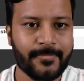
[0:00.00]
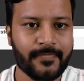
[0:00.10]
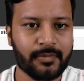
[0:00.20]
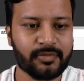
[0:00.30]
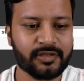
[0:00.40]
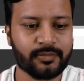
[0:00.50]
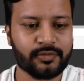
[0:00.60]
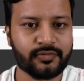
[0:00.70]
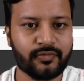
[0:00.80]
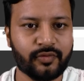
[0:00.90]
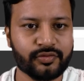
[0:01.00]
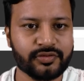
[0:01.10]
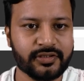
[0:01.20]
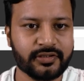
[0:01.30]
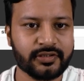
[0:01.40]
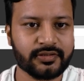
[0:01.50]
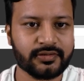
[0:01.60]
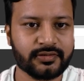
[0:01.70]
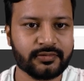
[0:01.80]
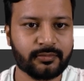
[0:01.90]
Maybe suppose we want to change
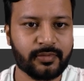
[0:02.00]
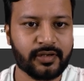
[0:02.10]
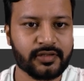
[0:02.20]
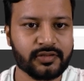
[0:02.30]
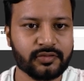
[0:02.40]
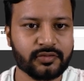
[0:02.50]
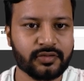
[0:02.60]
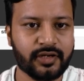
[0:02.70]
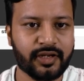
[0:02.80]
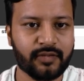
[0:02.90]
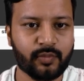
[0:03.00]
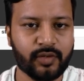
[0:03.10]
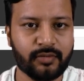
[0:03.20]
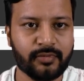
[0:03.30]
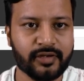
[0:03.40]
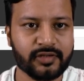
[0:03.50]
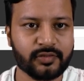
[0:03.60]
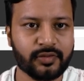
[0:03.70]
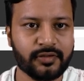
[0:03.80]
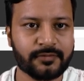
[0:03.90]
this marks name 1, marks
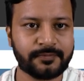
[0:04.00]
1,